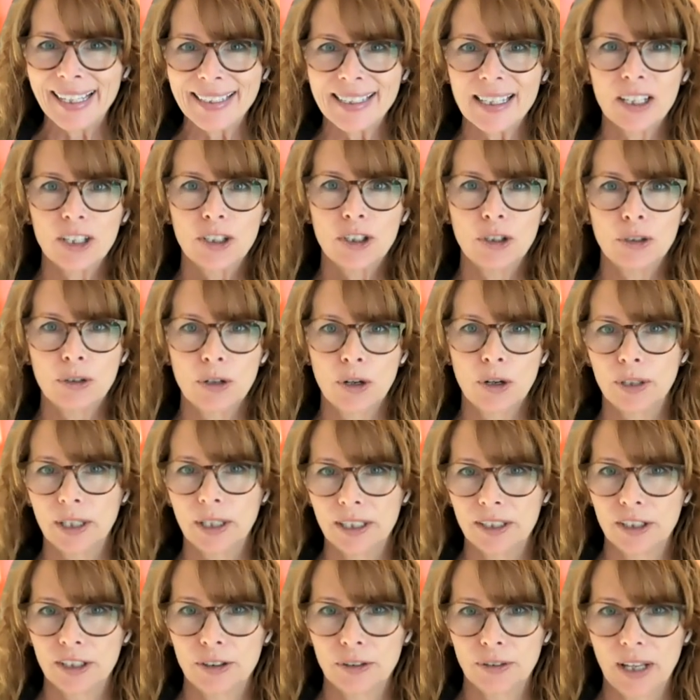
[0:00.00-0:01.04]
is you don't
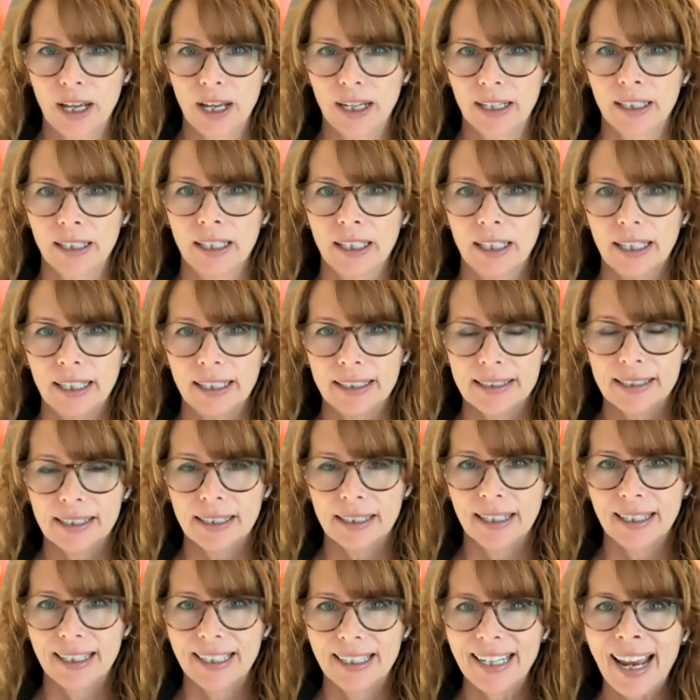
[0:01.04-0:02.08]
need to do that. It's
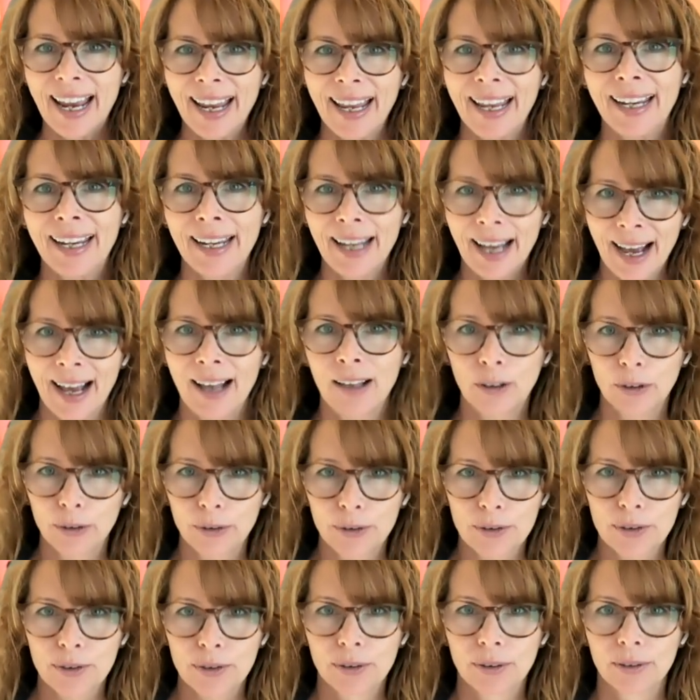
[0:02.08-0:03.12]

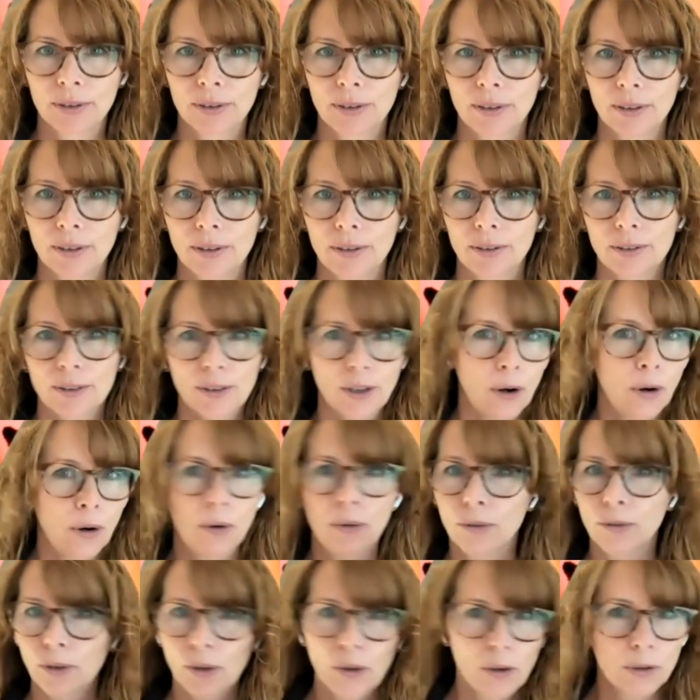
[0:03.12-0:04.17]
$10.
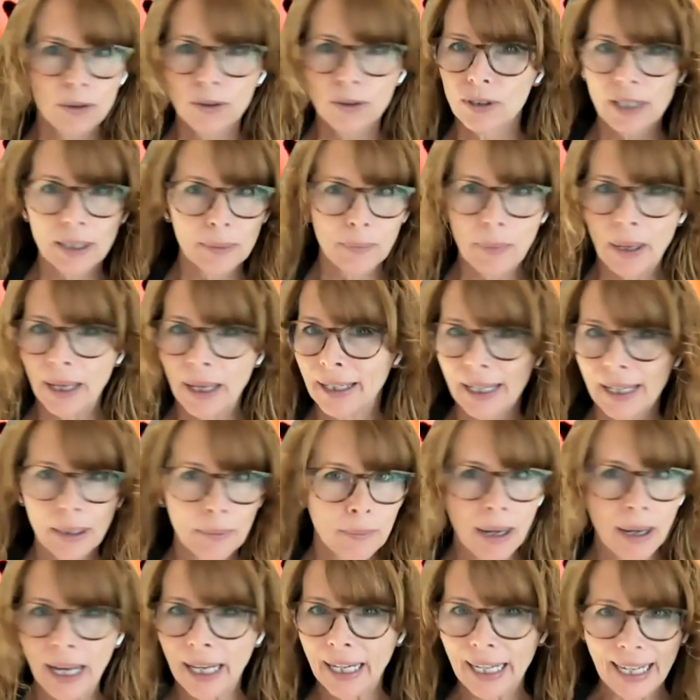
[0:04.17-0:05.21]
Don't go
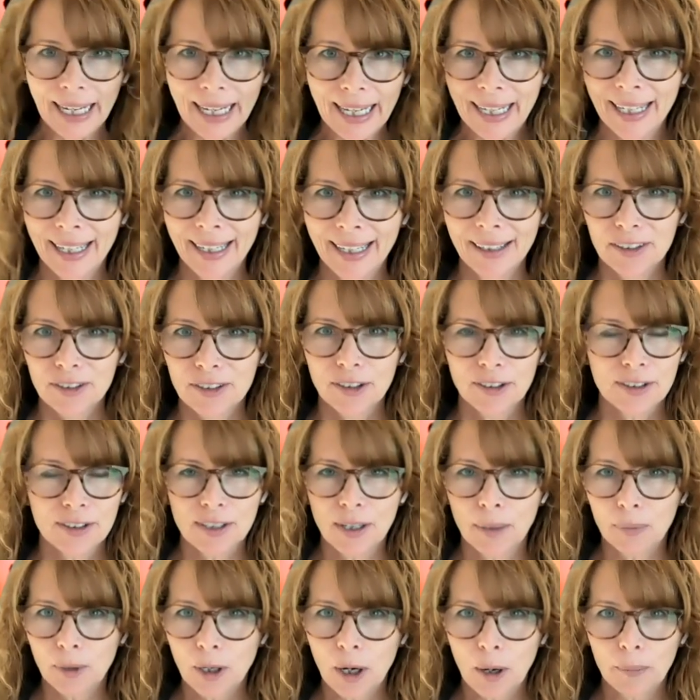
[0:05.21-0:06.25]
spending money to
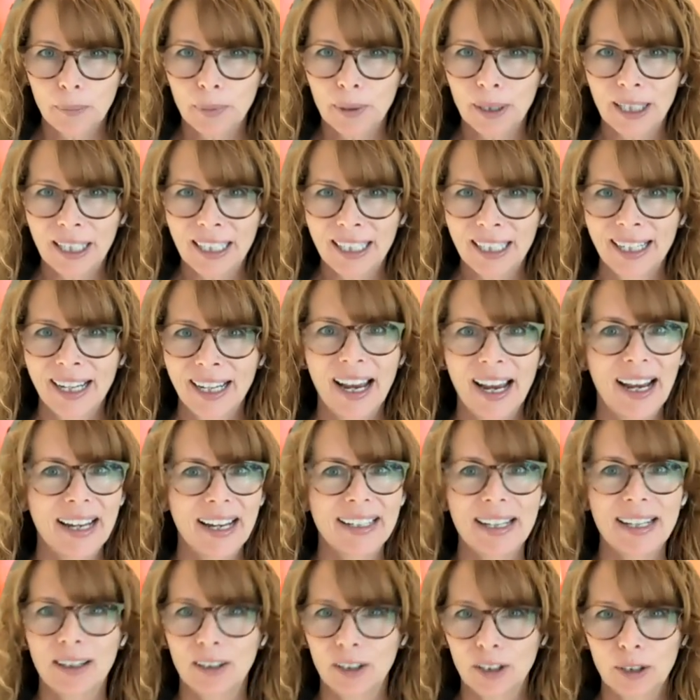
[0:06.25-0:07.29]
some company
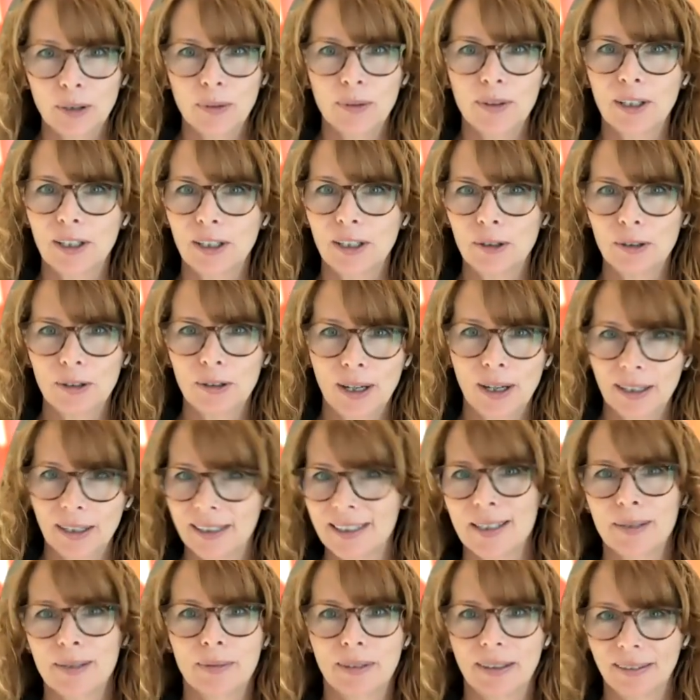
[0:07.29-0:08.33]
telling you that you got
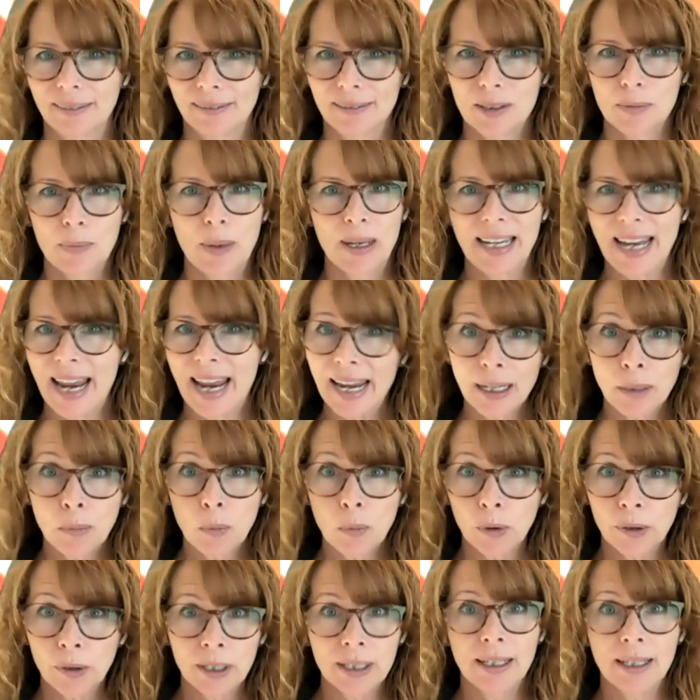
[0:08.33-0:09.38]
to spend any
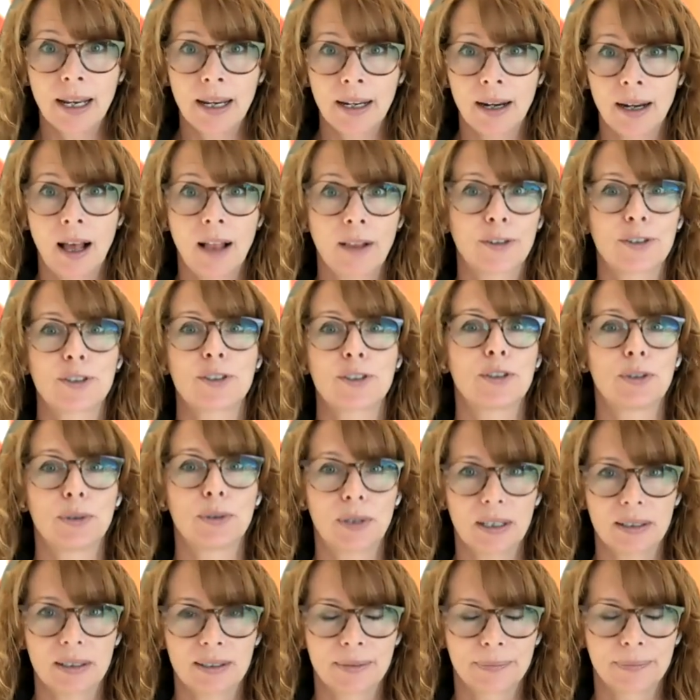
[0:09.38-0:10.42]
more than $10 to do
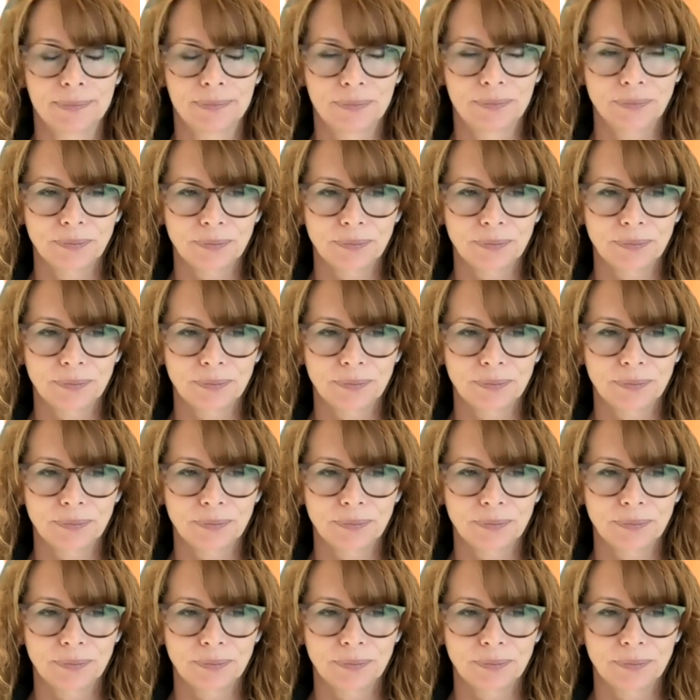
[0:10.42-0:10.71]
this.